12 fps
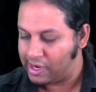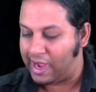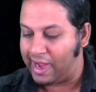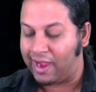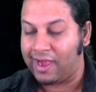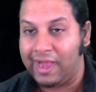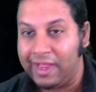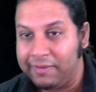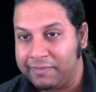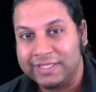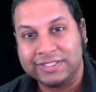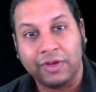I hide
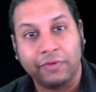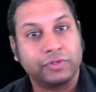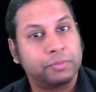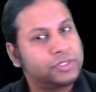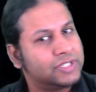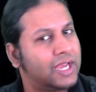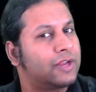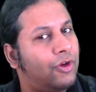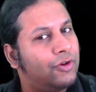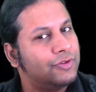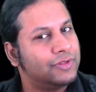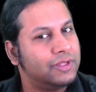myself to protect not
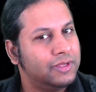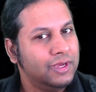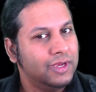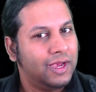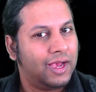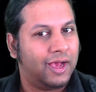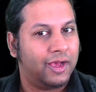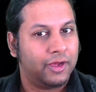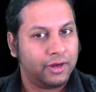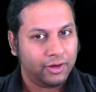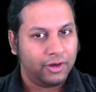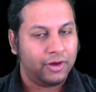only
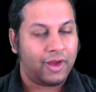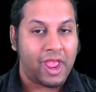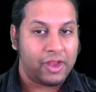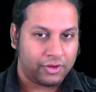her and